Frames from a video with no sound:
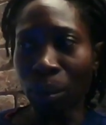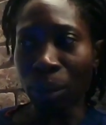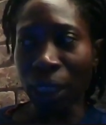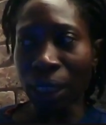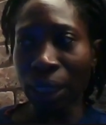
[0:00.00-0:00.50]

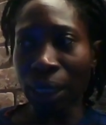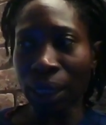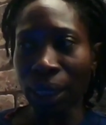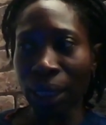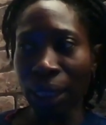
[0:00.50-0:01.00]

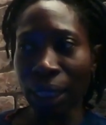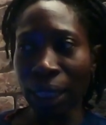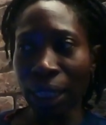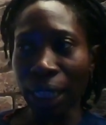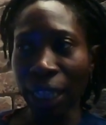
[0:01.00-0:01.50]
Because
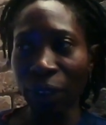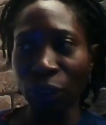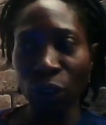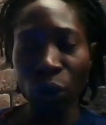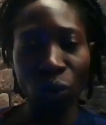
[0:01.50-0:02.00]

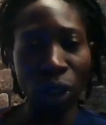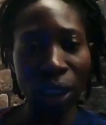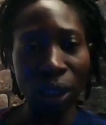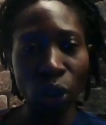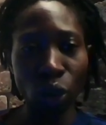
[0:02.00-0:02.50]
if you run
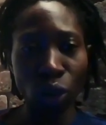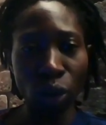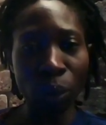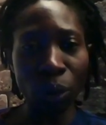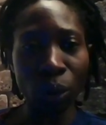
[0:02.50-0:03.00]
into
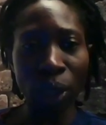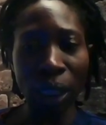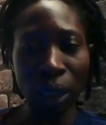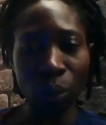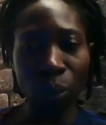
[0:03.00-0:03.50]
trouble,
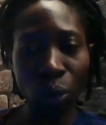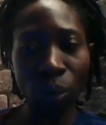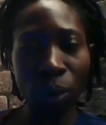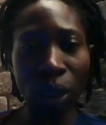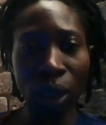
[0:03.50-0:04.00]
it's
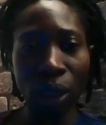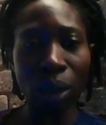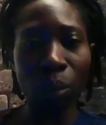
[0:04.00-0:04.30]
probably going to